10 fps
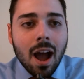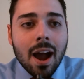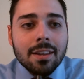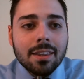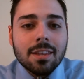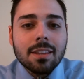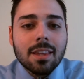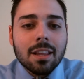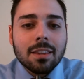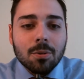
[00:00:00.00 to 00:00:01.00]
I think
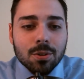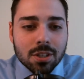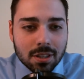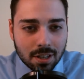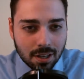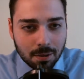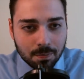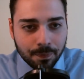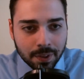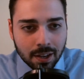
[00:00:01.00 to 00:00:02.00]
that there was a team
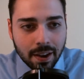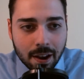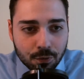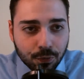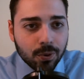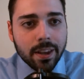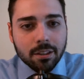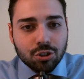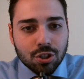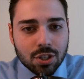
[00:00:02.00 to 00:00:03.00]
in free
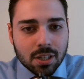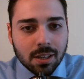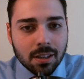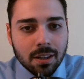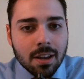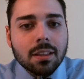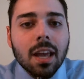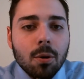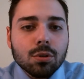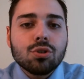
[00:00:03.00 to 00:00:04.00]
agency that
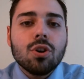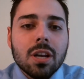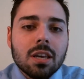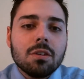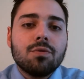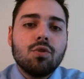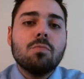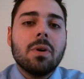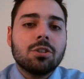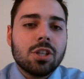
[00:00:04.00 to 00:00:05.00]
was going to give too
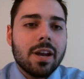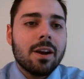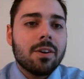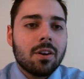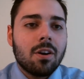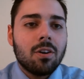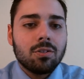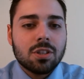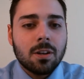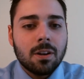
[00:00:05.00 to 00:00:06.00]
much to Erik
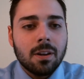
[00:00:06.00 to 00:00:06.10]
Karlsson.